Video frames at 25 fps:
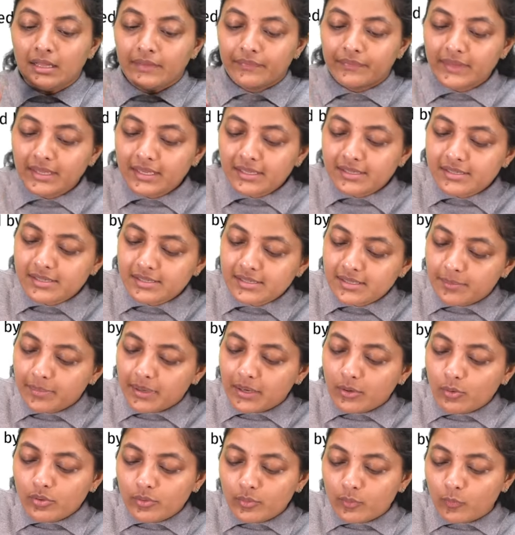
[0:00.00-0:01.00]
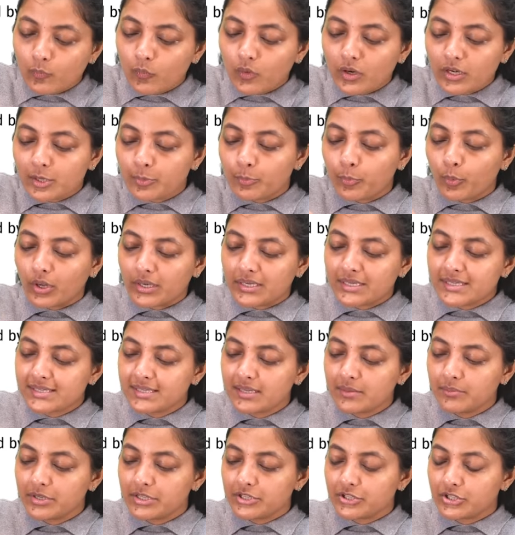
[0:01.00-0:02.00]
Next is about what
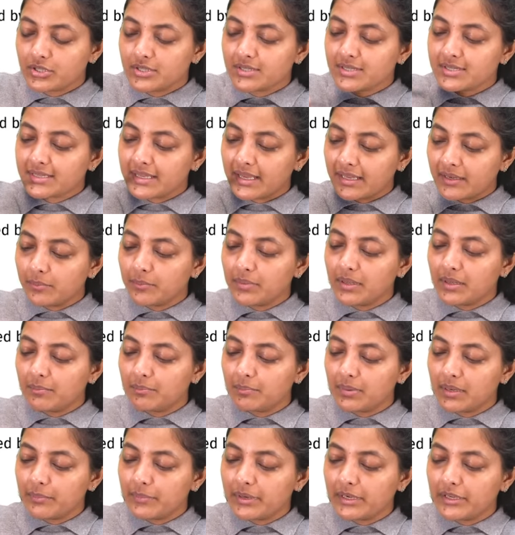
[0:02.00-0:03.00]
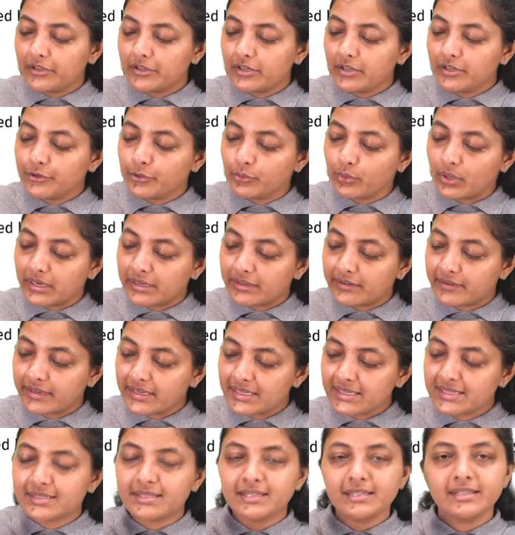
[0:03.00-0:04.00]
policy measures can be implemented to
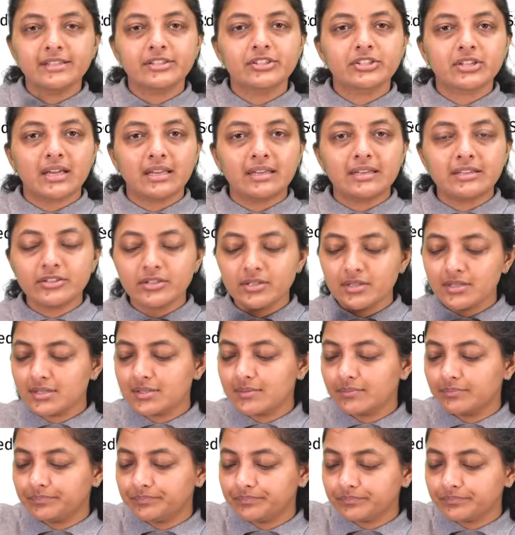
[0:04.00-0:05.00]
address these challenges.